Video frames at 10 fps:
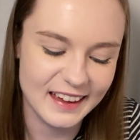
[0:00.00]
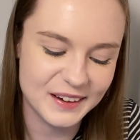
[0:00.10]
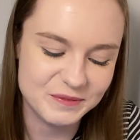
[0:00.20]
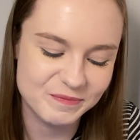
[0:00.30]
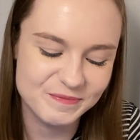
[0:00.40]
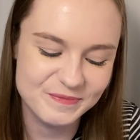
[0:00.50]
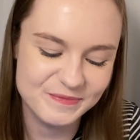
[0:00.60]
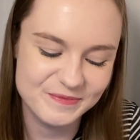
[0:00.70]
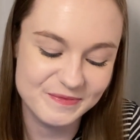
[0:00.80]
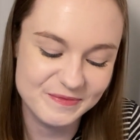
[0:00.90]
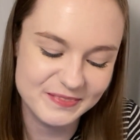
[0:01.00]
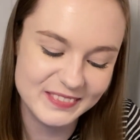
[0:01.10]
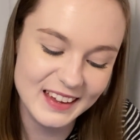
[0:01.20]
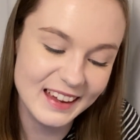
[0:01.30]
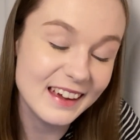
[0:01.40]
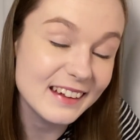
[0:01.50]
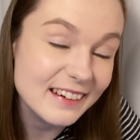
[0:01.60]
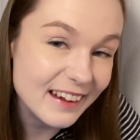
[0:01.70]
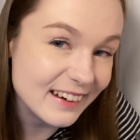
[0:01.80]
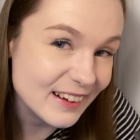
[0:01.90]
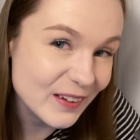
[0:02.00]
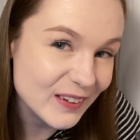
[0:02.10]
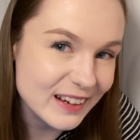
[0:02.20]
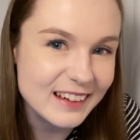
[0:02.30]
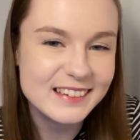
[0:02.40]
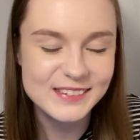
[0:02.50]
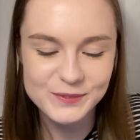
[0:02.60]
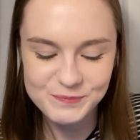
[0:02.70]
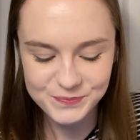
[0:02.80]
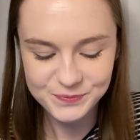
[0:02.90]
Yeah, daddy long legs.